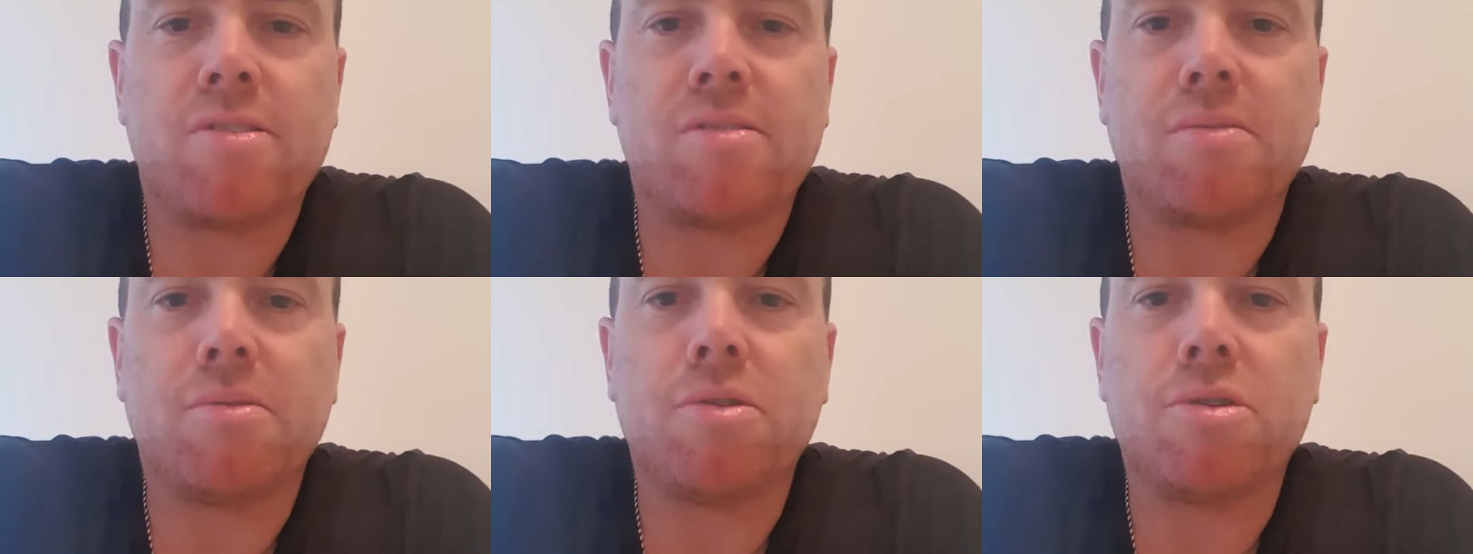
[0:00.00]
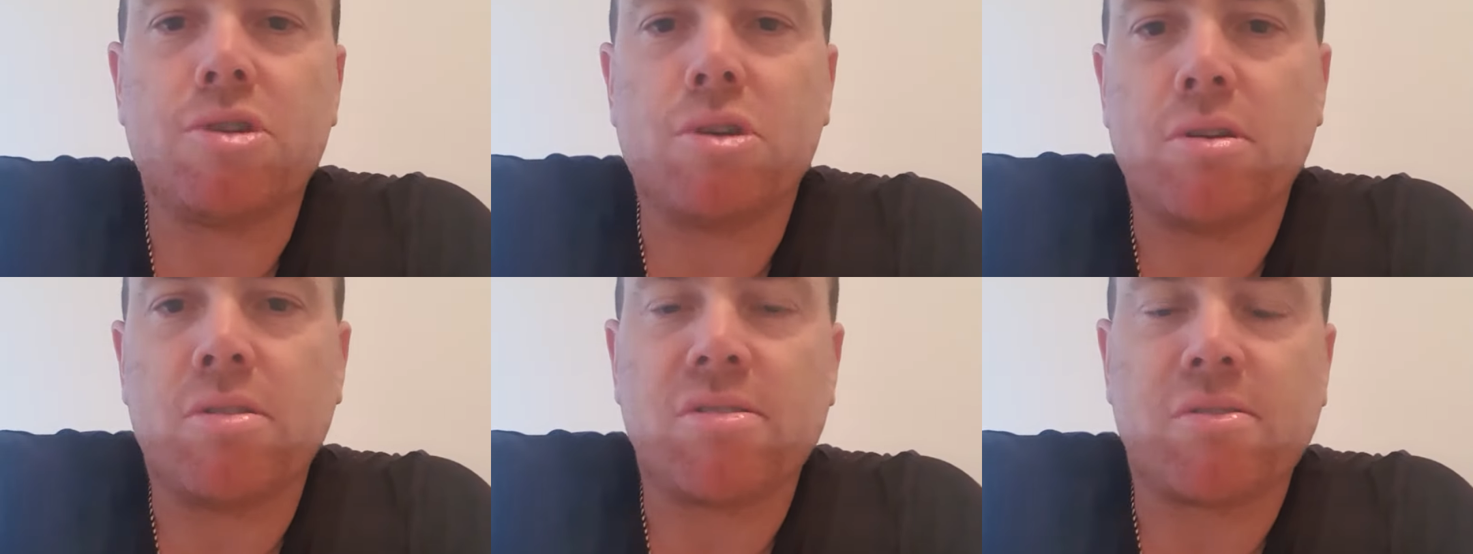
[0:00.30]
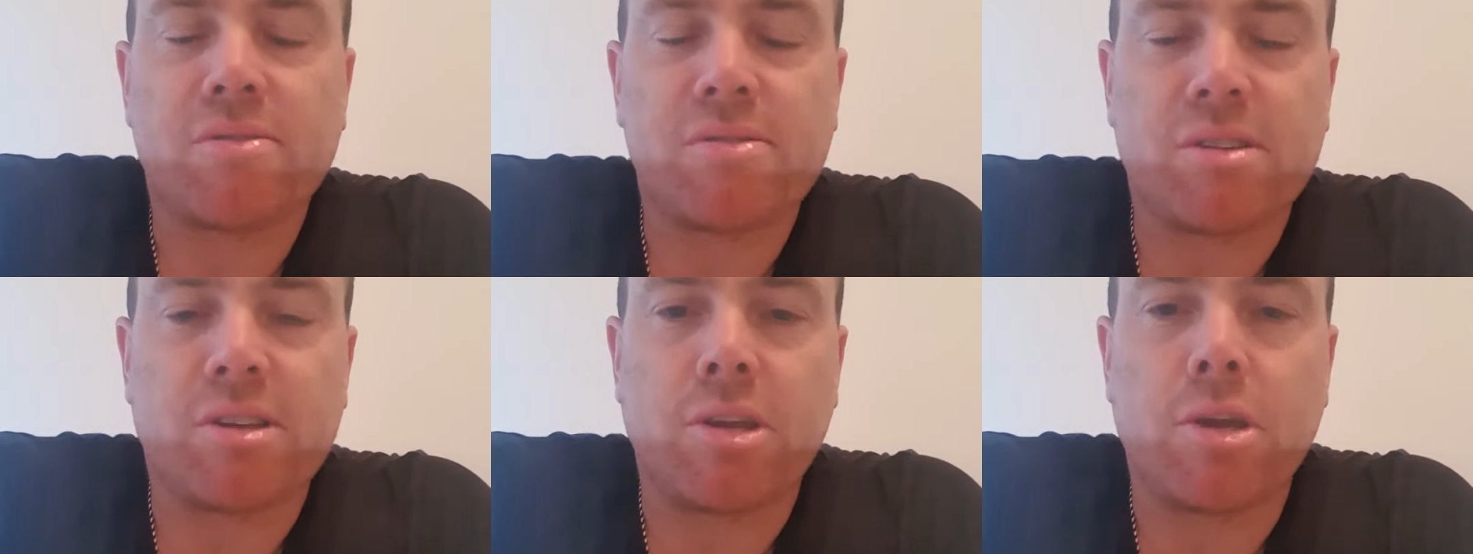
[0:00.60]
some good news.
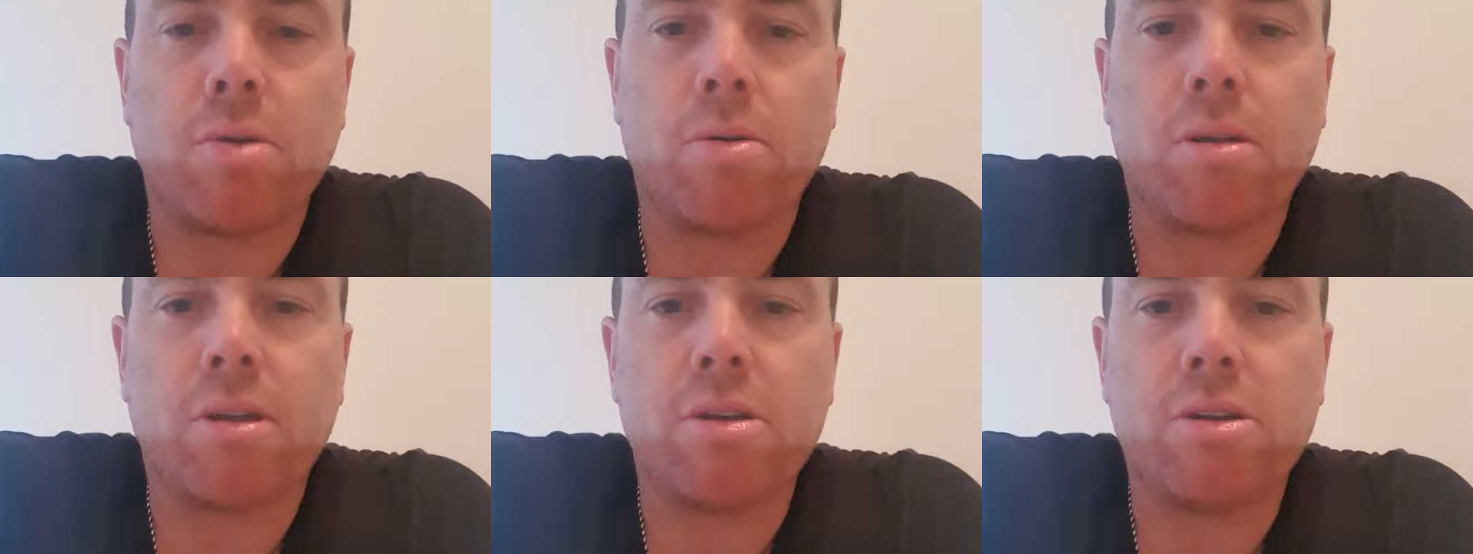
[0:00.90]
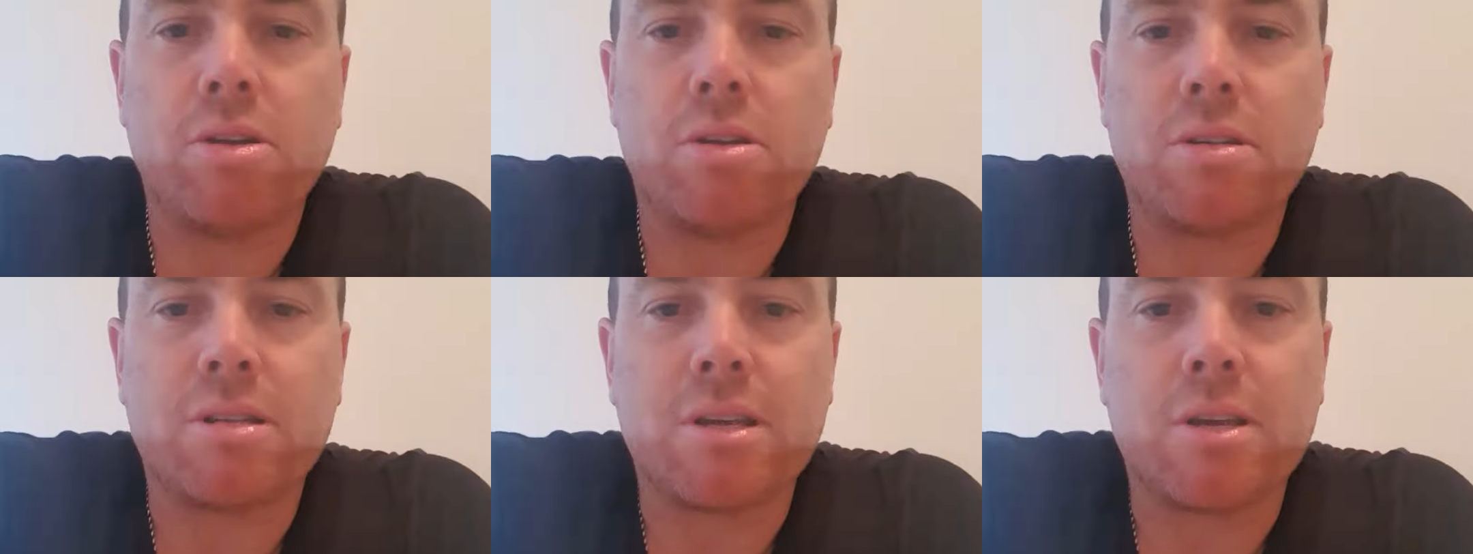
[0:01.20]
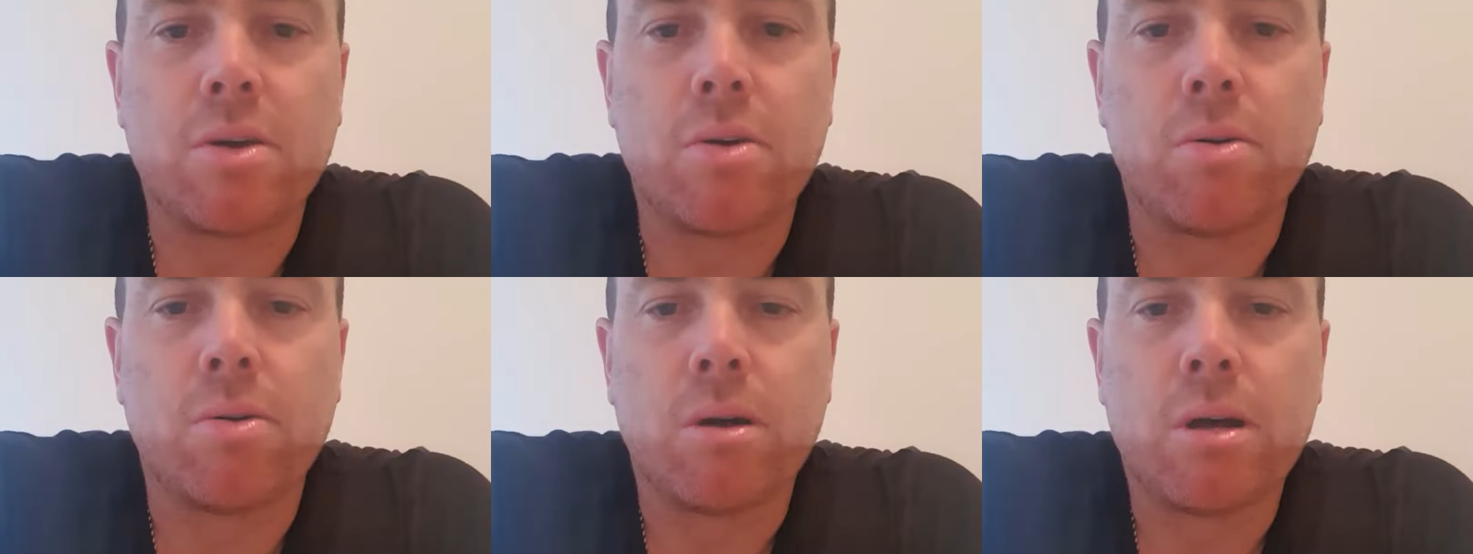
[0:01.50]
I've secured a new
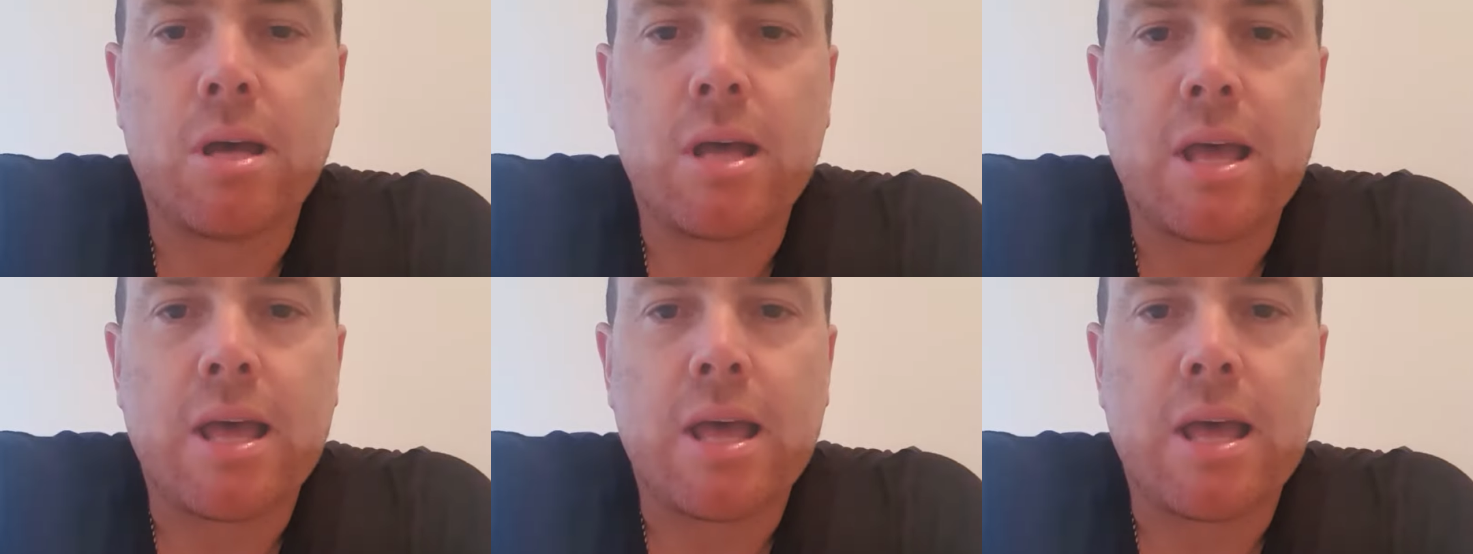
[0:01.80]
deal.